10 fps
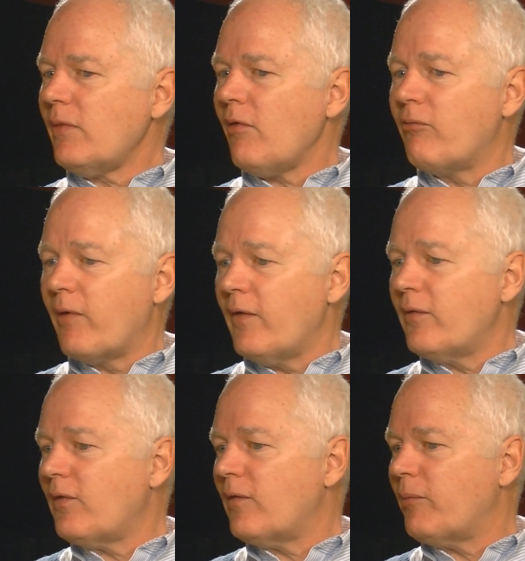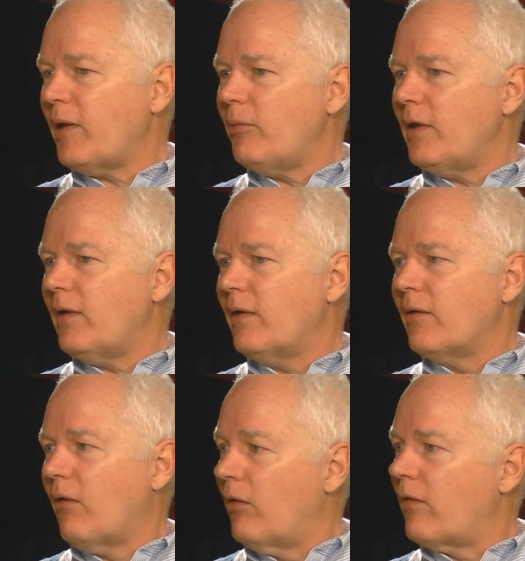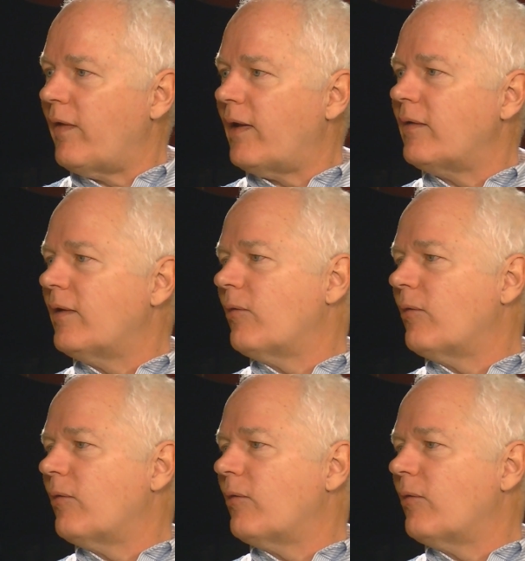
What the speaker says: For others, it may be all of that,